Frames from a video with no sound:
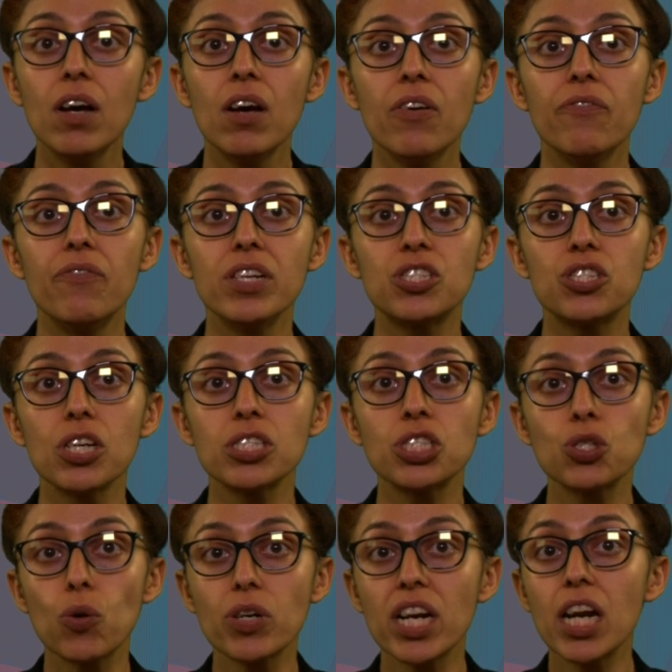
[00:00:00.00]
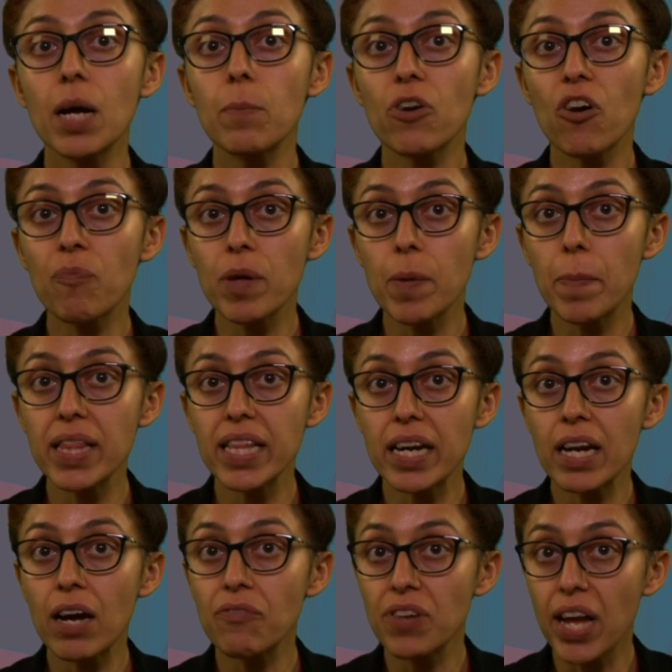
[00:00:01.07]
which is total number of people that
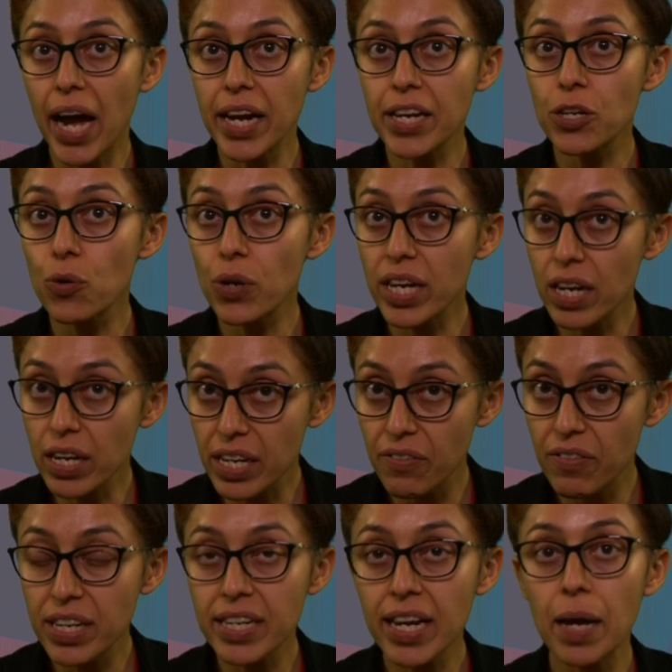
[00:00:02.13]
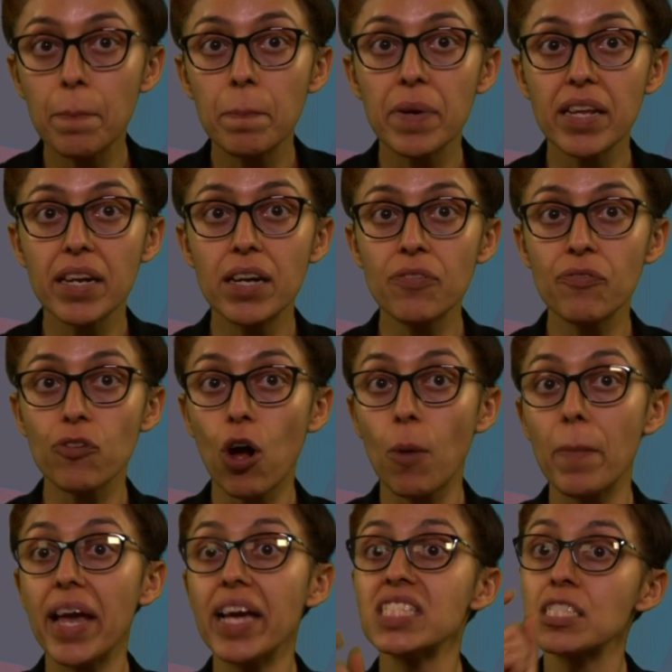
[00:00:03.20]
have died during a given time period from
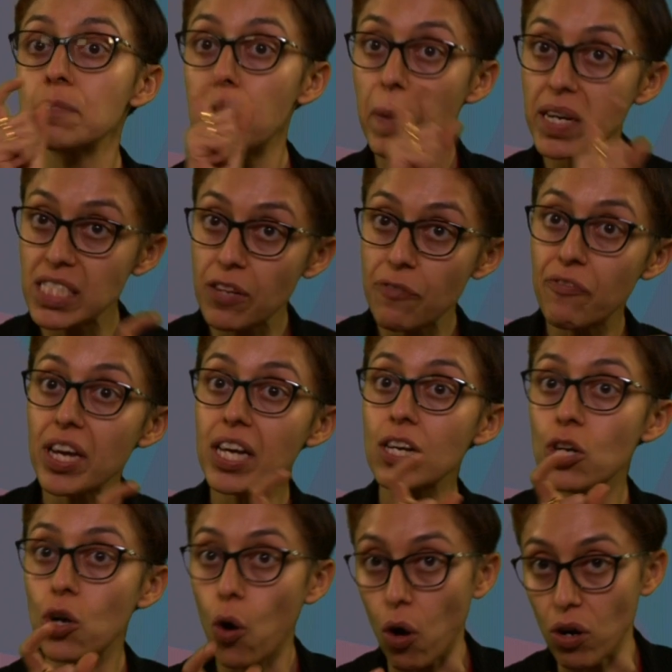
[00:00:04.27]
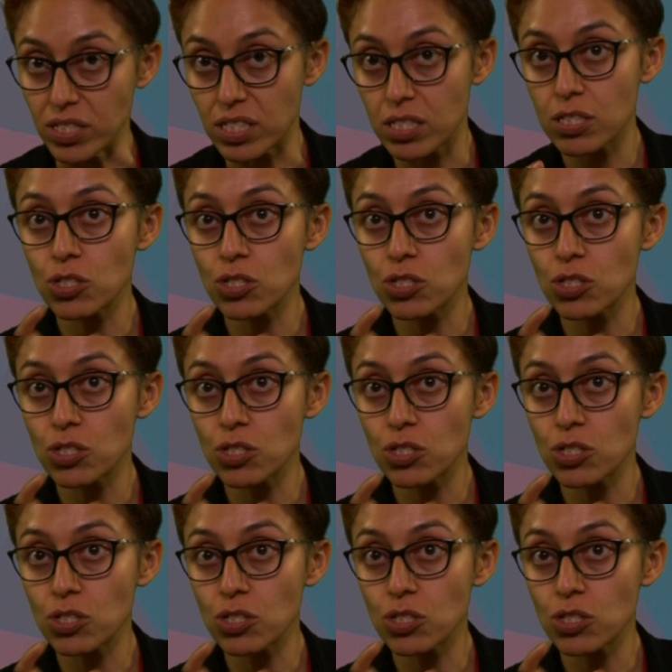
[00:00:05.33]
a specific cause.